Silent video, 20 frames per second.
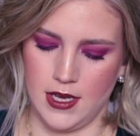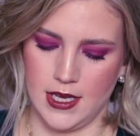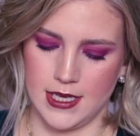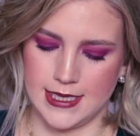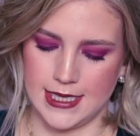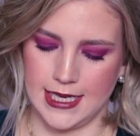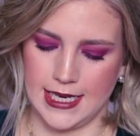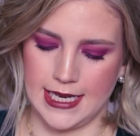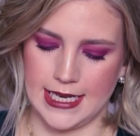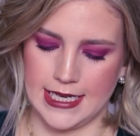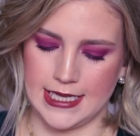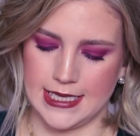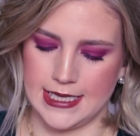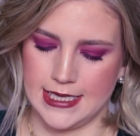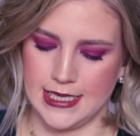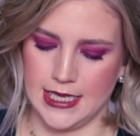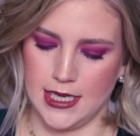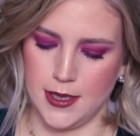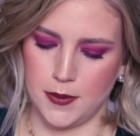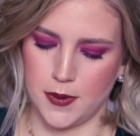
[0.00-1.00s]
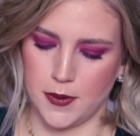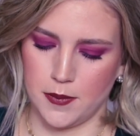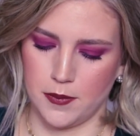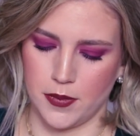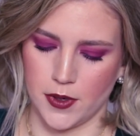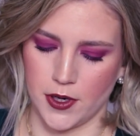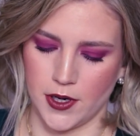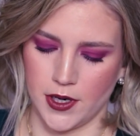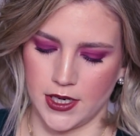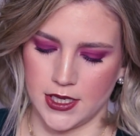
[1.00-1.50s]
It's like a deep
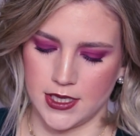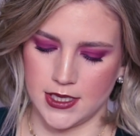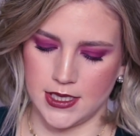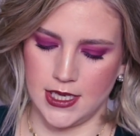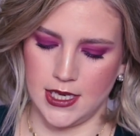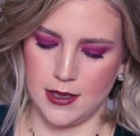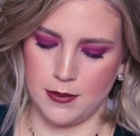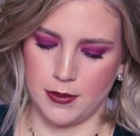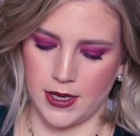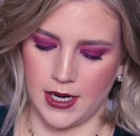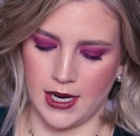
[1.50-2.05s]
burgundy,